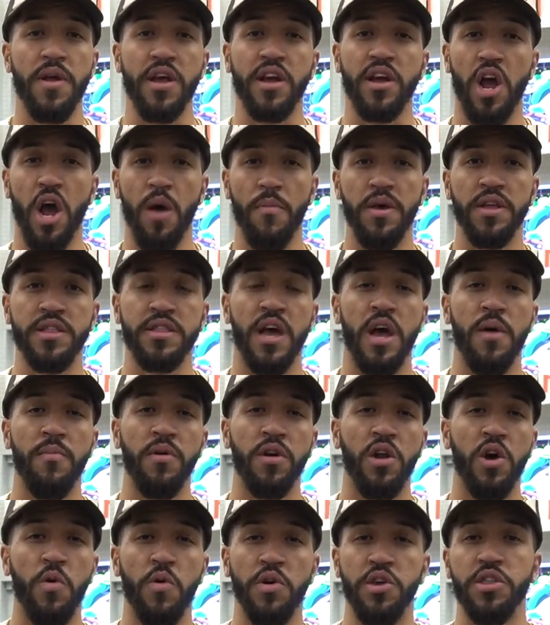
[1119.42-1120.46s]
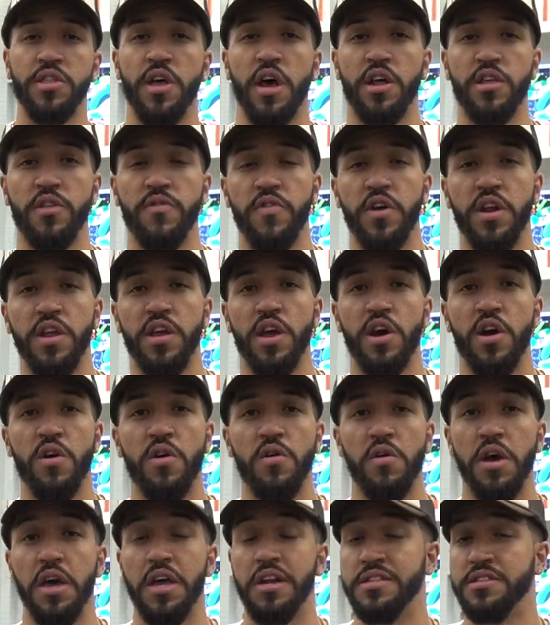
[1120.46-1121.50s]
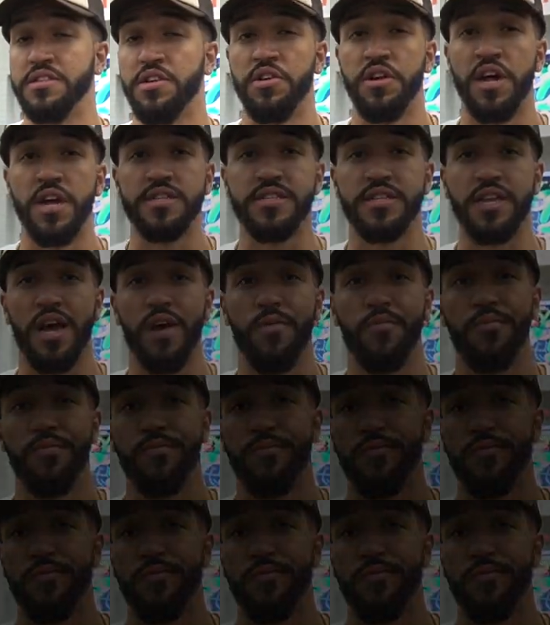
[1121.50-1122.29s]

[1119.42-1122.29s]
and comment down below what you thought of the video. And until next time.